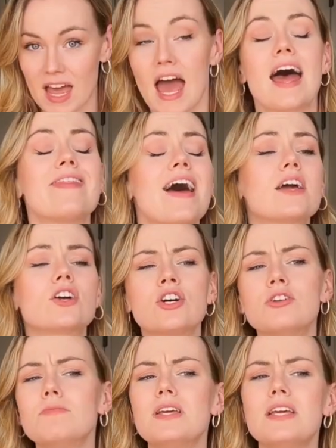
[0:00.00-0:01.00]
And that
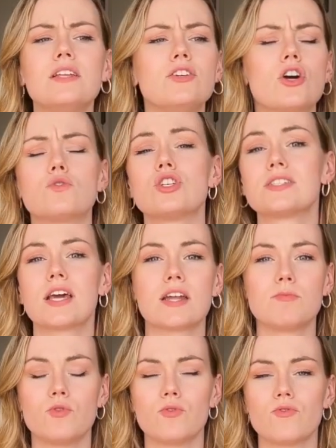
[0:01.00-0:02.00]
could mean, you know, just
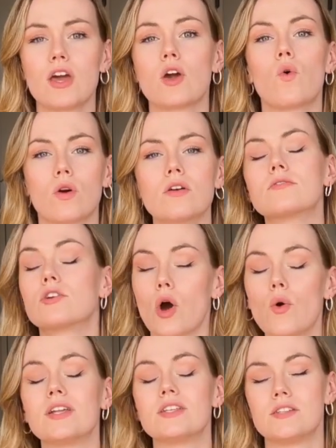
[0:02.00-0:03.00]
getting moving or
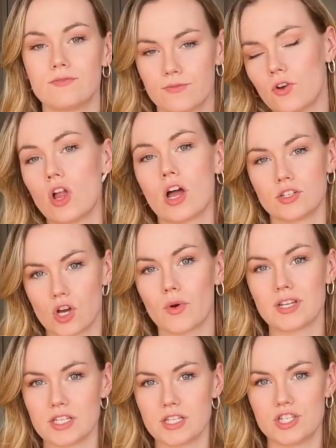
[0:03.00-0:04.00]
going full on going to the